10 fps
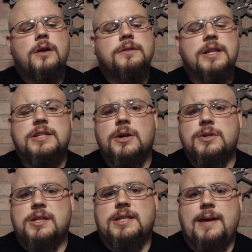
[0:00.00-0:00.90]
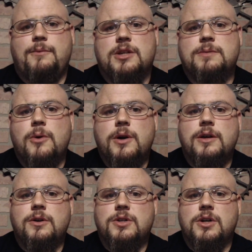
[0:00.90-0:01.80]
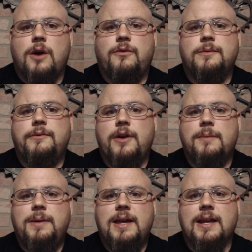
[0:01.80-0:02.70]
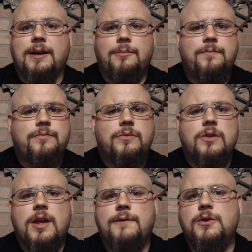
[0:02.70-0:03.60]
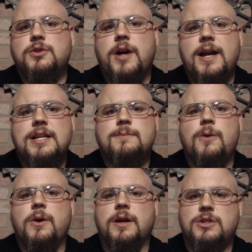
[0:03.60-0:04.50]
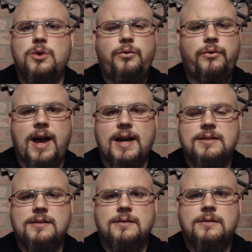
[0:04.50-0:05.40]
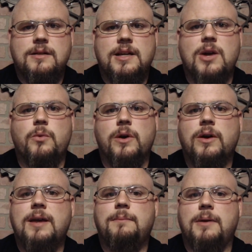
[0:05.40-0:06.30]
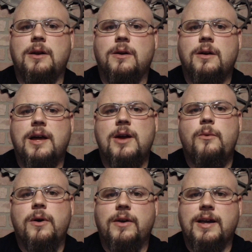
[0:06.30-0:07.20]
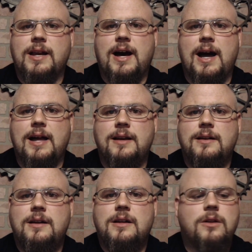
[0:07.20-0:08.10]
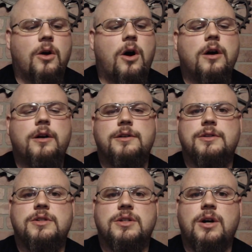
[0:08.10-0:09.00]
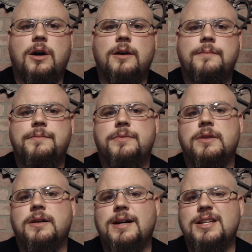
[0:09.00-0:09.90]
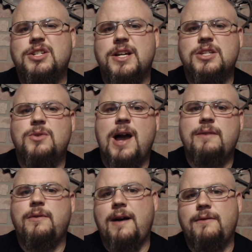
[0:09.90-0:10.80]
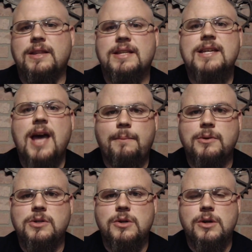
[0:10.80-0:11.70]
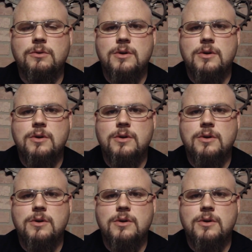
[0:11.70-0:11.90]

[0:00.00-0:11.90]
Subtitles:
This goes the same with smoking your cigar from the very beginning. If you try to smoke it too fast, it will get bitter, it will get hot. The longer your cigar, the less chance you have of having this happen to you.